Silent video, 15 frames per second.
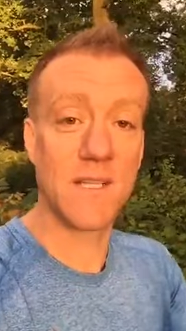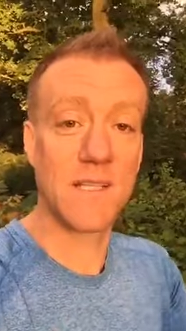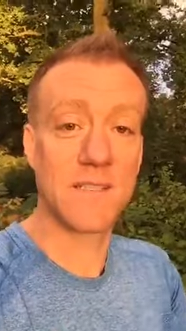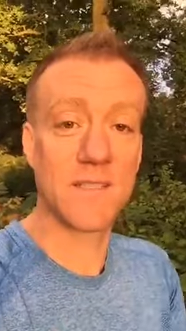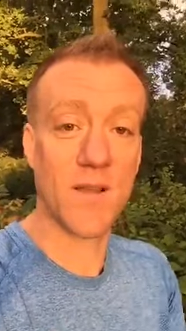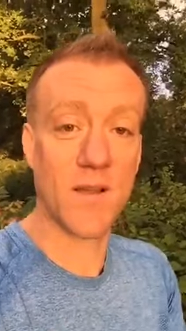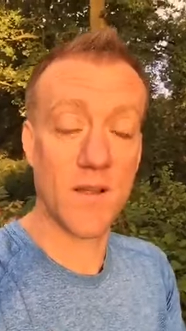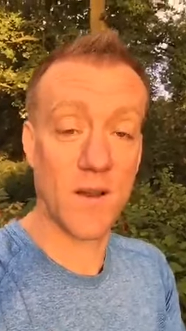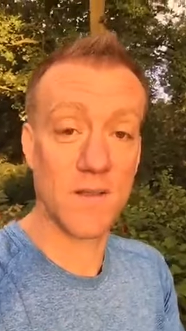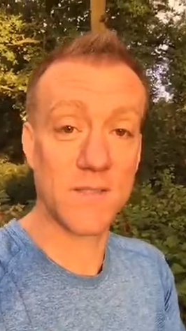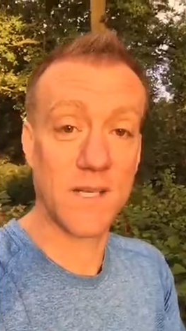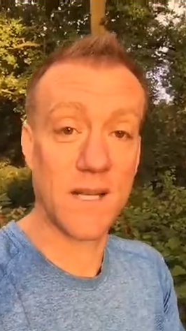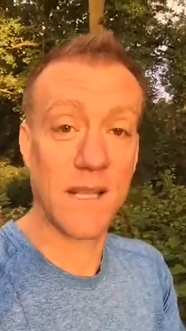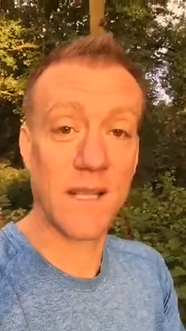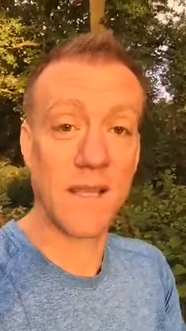and
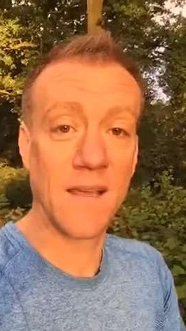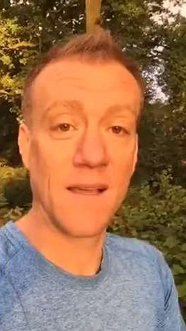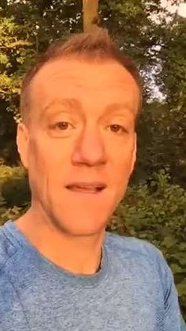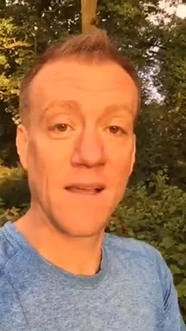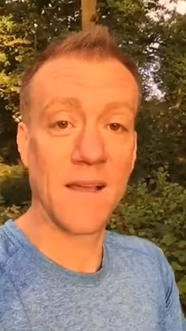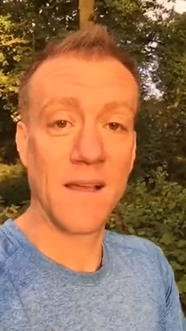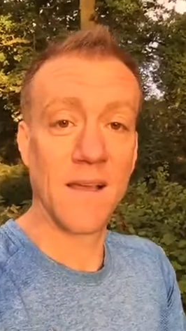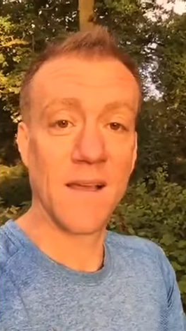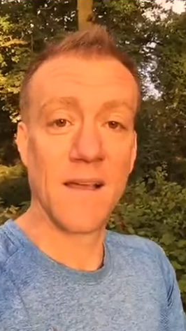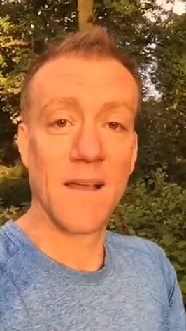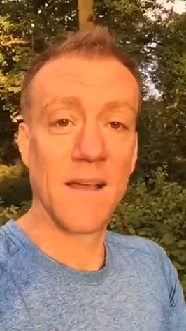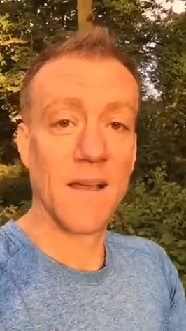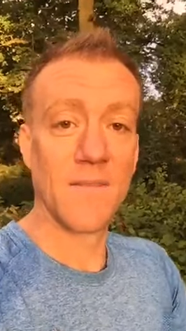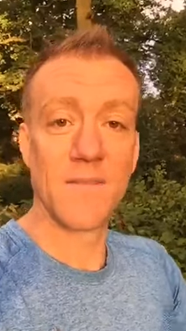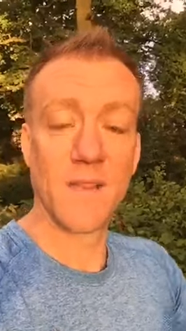psychologically
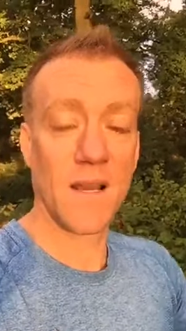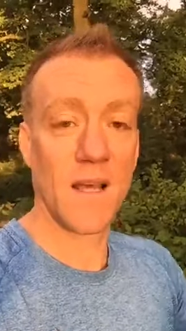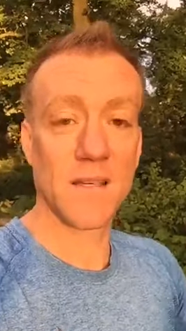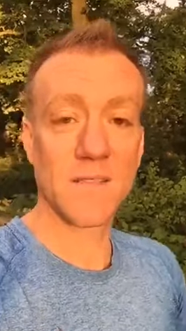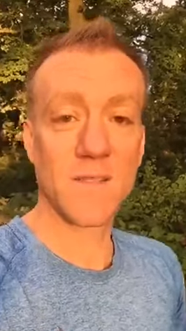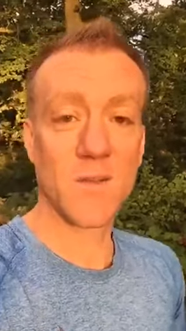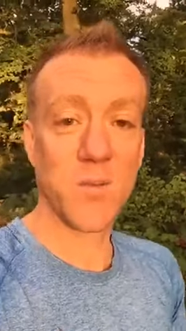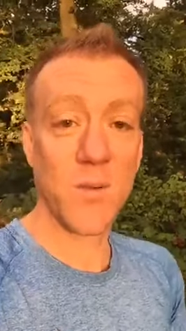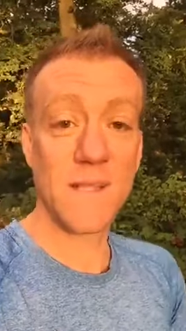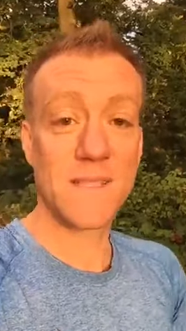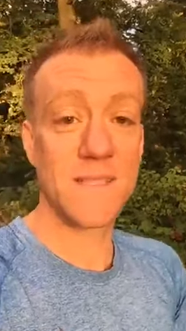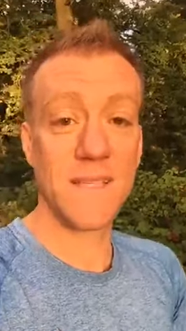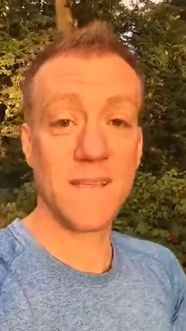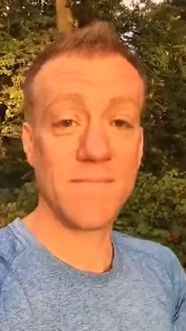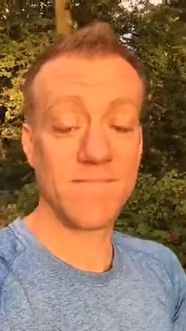for the last
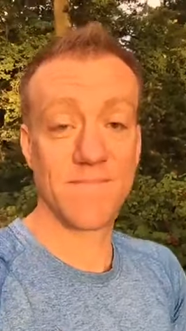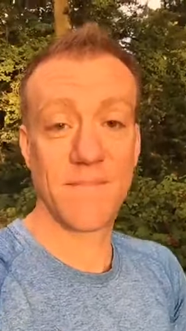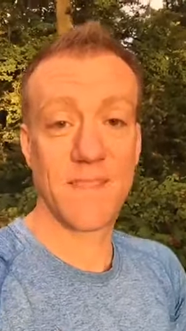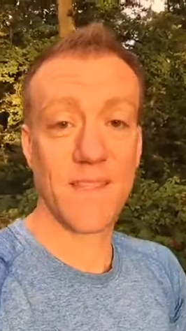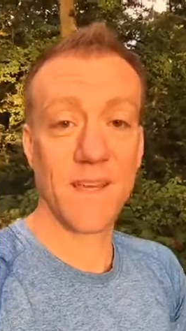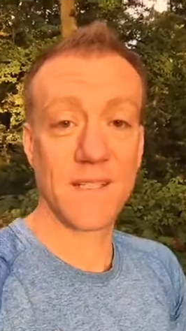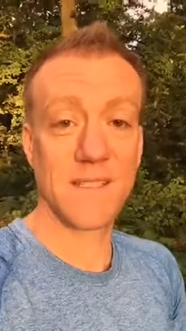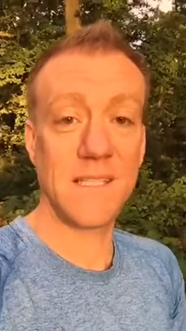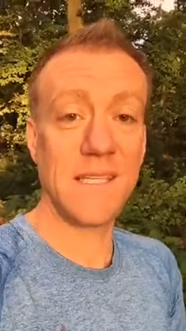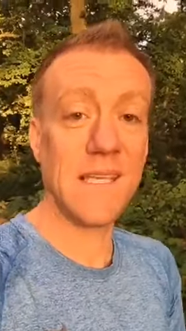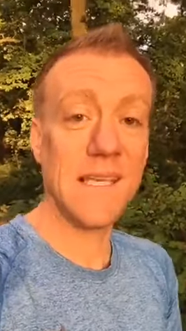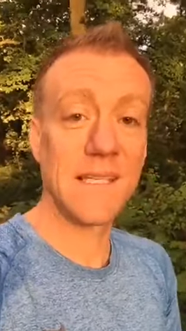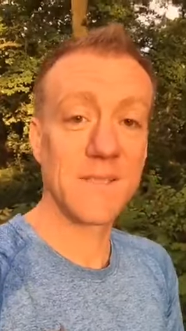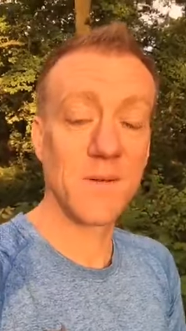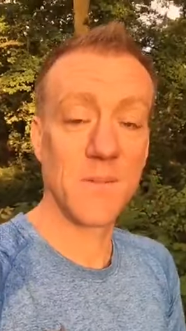20, 30
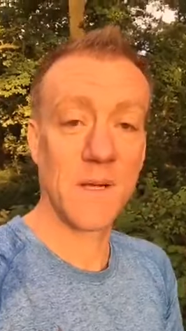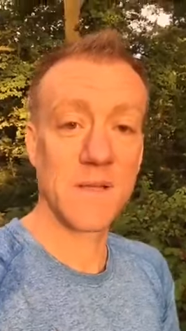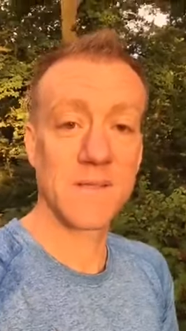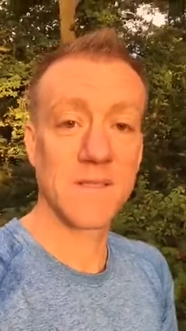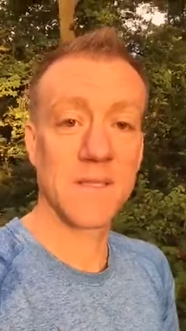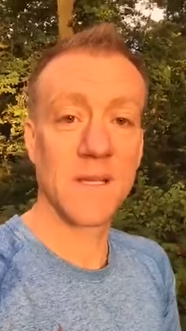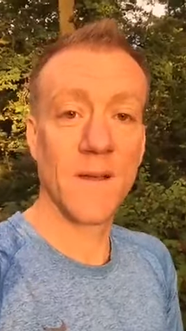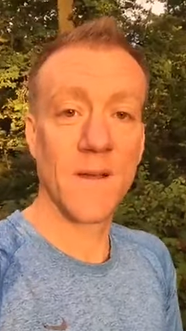years almost